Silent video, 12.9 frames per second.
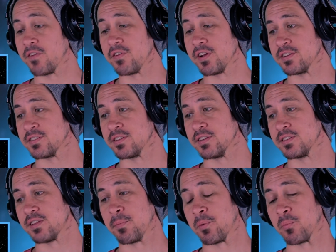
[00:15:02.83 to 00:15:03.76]
giving us
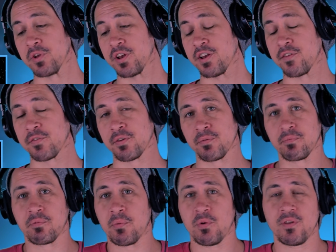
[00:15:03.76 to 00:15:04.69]
this. I mean,
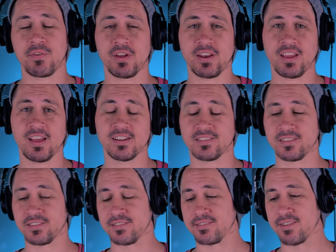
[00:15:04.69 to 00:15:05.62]
we weren't even going to get a
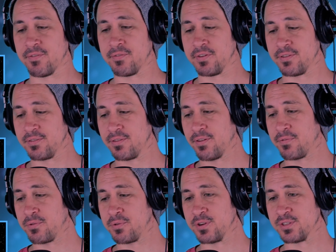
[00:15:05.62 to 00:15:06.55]
season 7 a
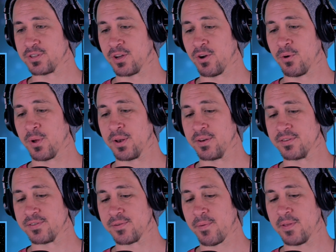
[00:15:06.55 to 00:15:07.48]
few years ago,
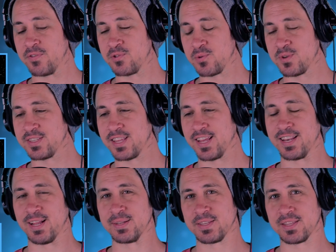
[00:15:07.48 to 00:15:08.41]
and as soon as they
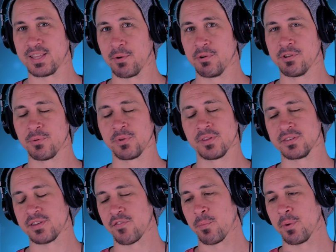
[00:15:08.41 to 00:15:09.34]
announced that they were doing
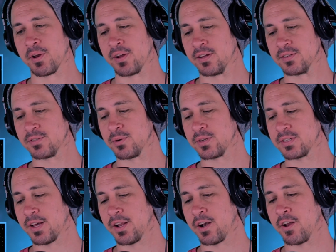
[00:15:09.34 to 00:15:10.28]
this, everybody got so
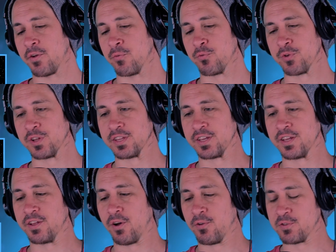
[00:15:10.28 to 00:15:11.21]
excited. And
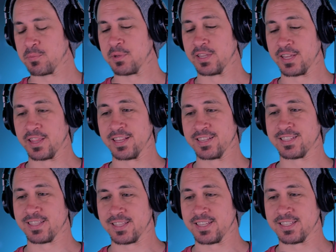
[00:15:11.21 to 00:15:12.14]
really, ultimately,
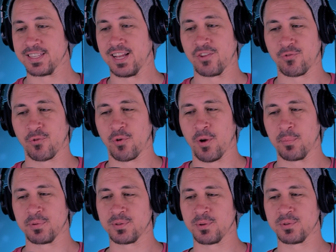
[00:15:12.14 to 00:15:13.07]
these last four
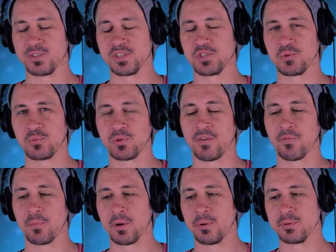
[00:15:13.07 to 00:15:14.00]
episodes, this is what
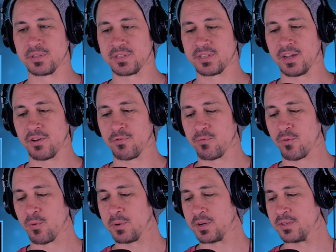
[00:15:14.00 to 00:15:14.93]
everybody was excited
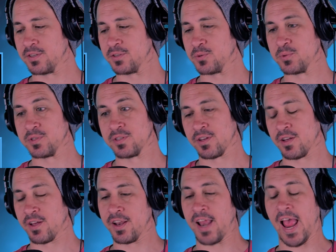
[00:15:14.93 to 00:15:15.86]
for, because this was
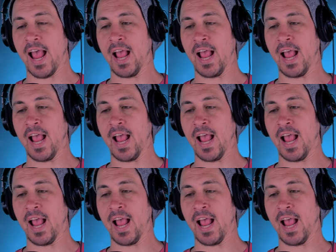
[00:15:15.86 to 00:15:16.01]
an